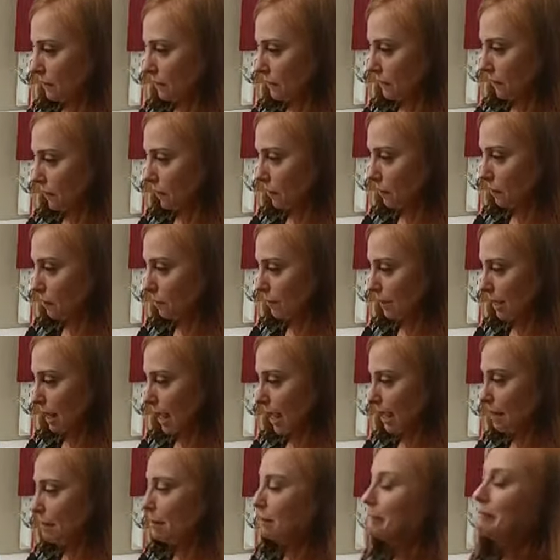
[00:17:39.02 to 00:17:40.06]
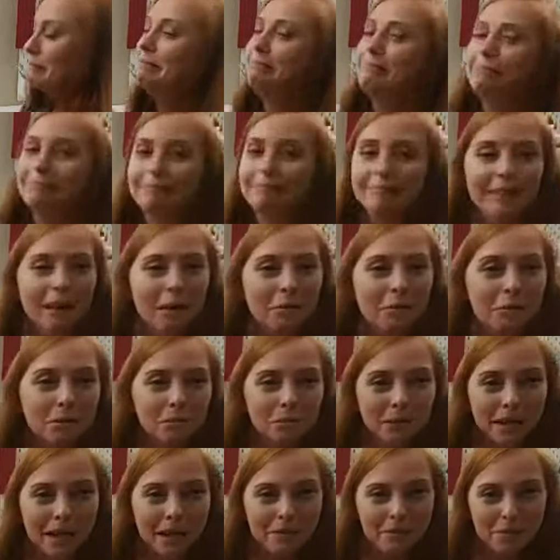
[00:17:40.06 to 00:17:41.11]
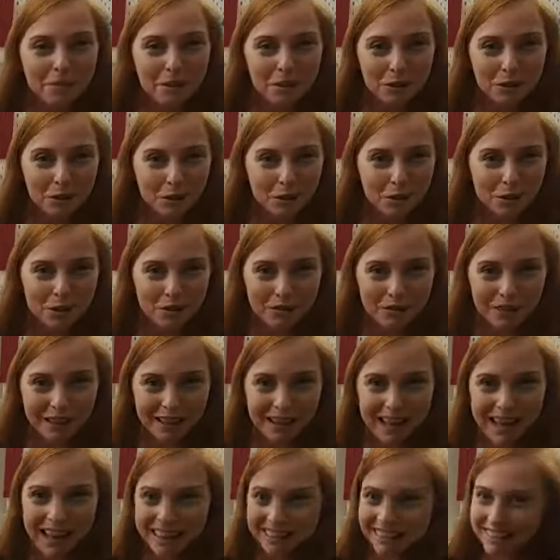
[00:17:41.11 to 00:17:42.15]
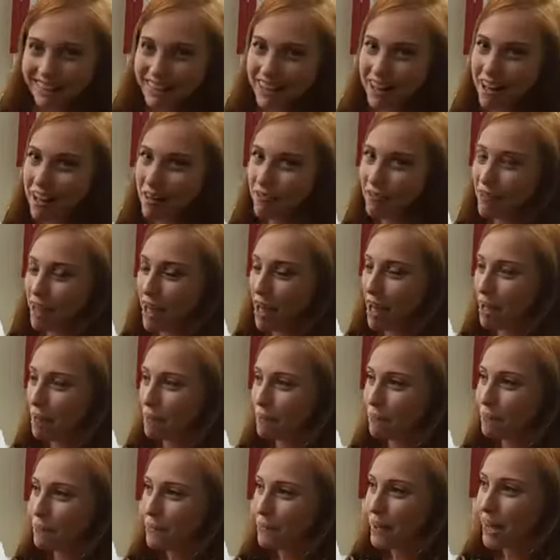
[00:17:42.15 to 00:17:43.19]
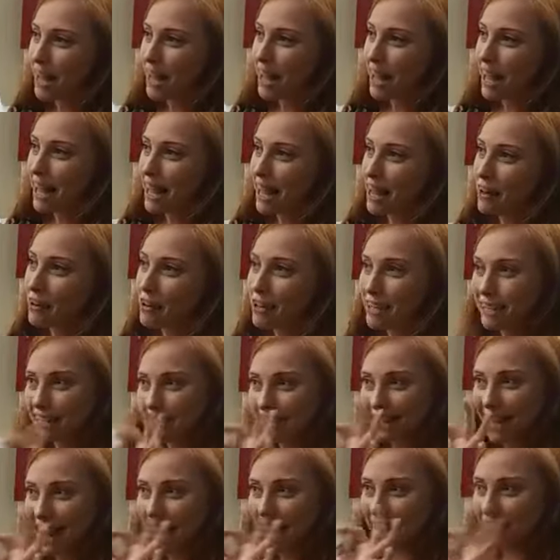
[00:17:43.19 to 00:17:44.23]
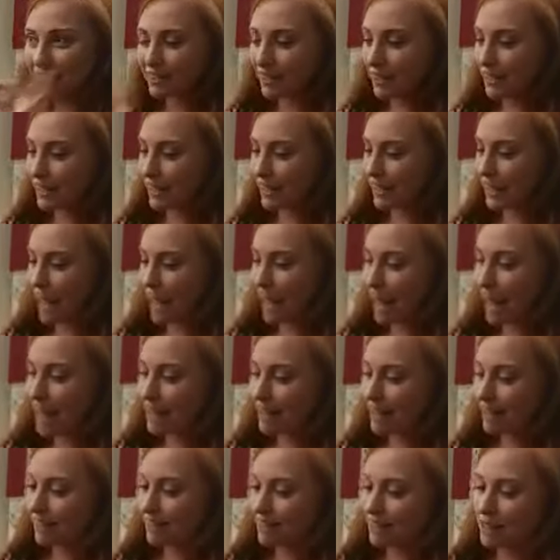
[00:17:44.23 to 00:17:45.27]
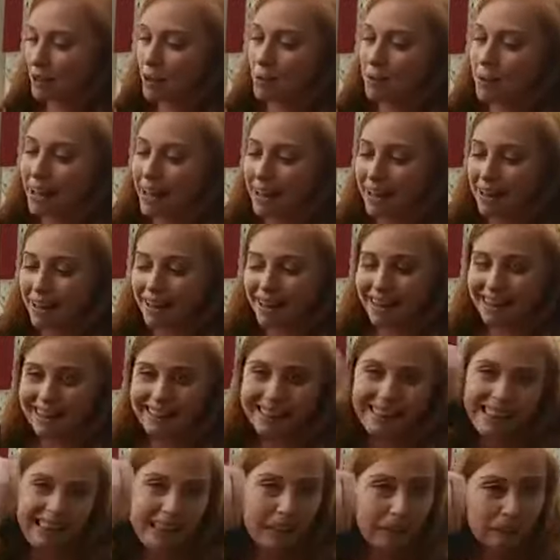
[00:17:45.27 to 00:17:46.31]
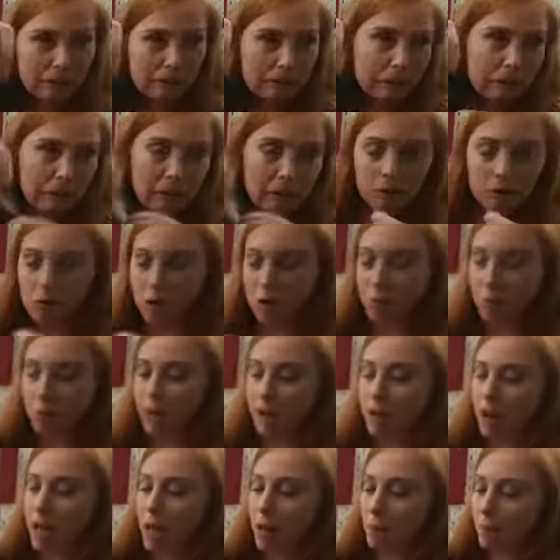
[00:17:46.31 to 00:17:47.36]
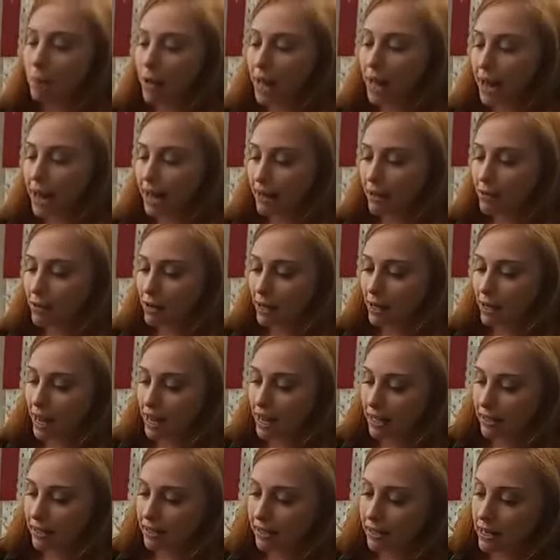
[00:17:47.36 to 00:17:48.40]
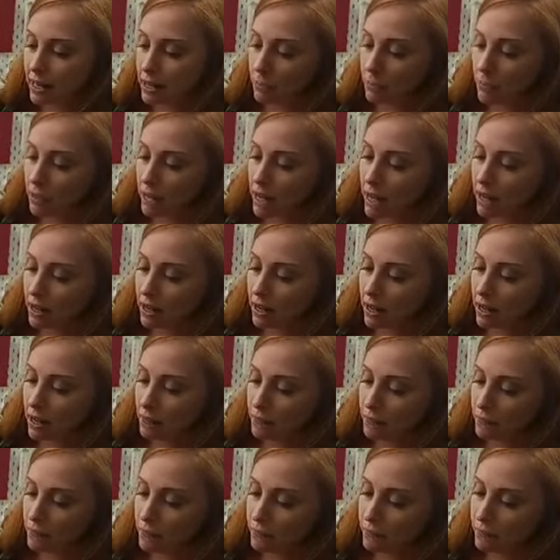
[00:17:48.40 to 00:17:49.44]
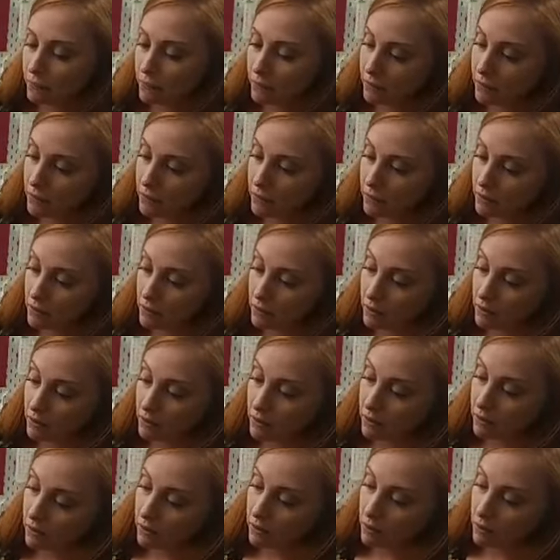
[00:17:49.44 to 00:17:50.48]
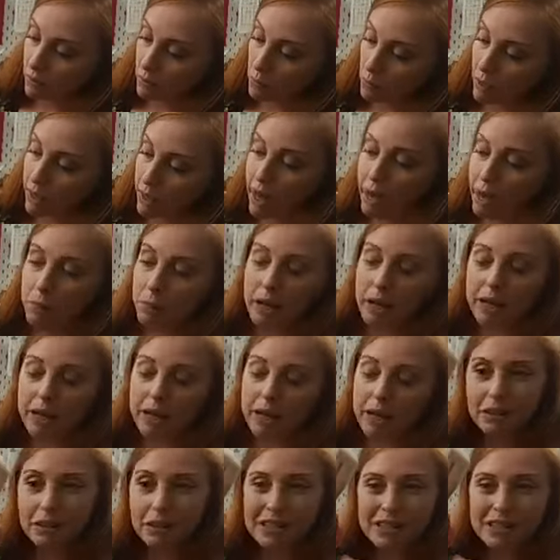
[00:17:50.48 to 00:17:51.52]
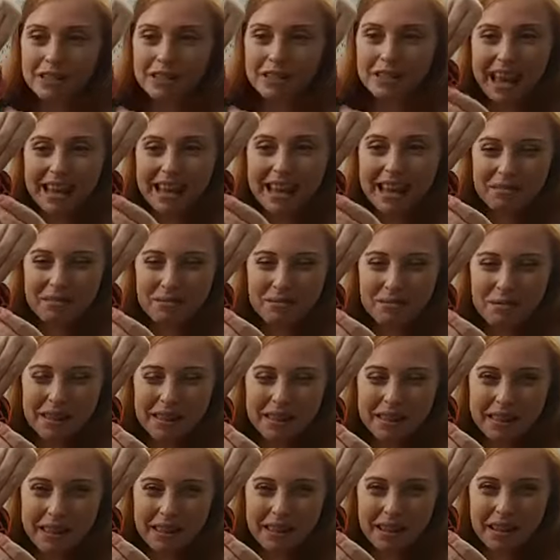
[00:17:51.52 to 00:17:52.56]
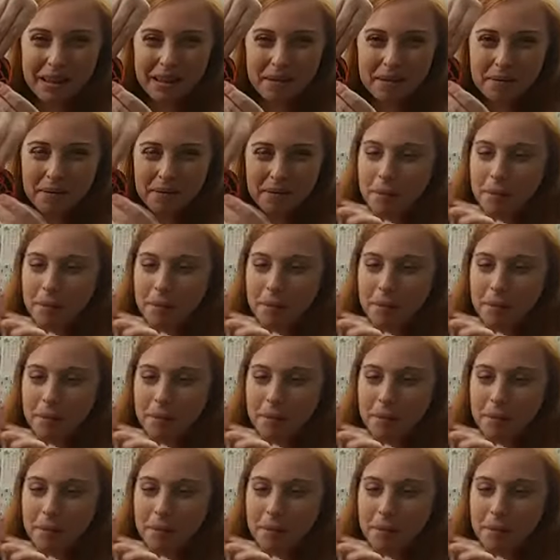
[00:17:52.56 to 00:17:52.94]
I was playing with two different kinds of um, earring styles to decide. So I cut, I got the wrong one. But you can kind of see what um, what I want it to look like with the, the black behind it.